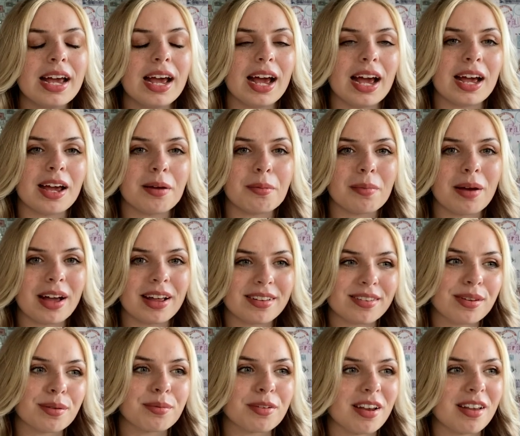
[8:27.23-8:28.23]
and
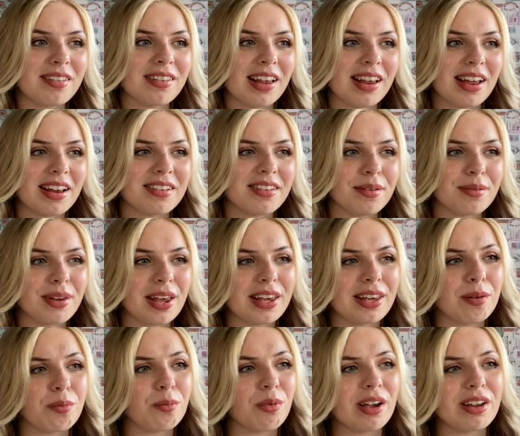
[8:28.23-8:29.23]
sometimes I end up
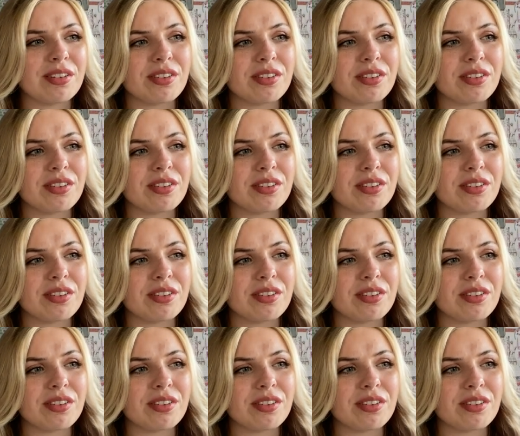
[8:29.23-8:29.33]
taking way